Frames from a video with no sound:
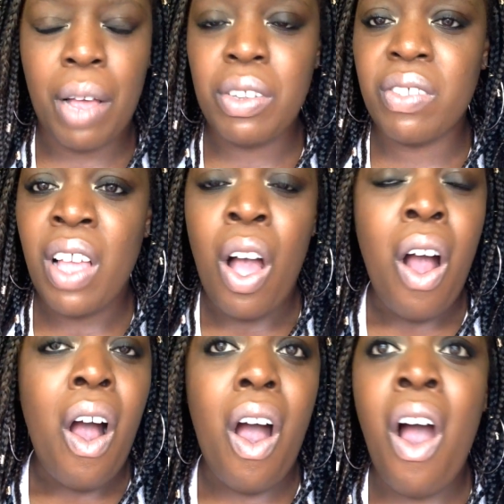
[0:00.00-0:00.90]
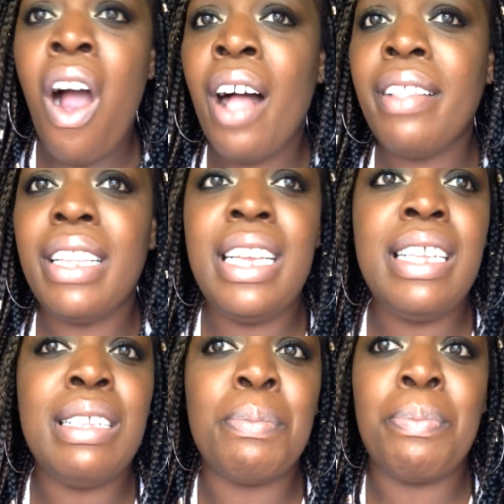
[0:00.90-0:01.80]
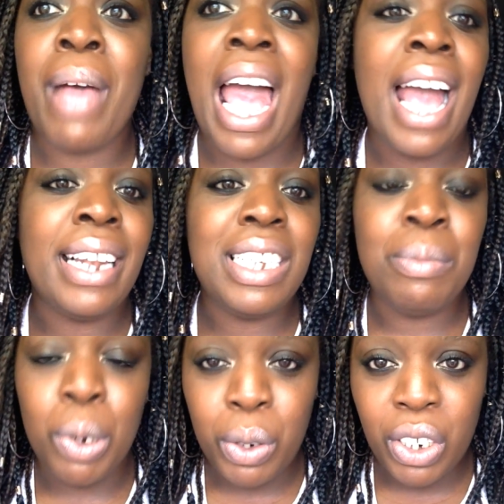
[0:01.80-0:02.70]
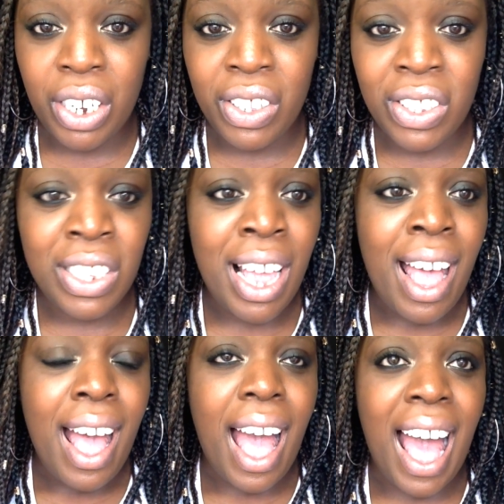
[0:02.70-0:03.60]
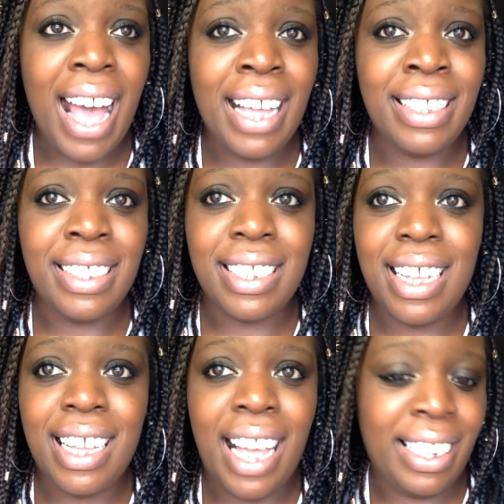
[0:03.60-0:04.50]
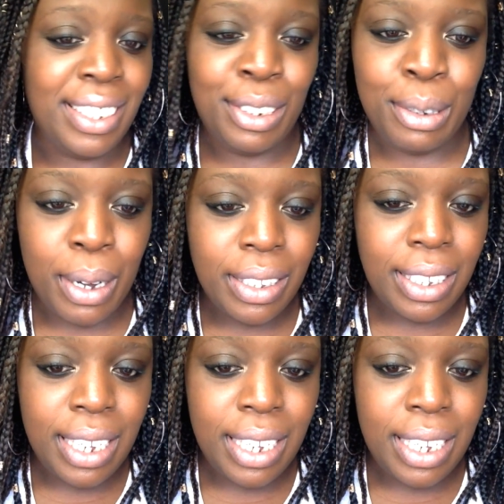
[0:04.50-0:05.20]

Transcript: I was all these bad emotions, and I didn't know how to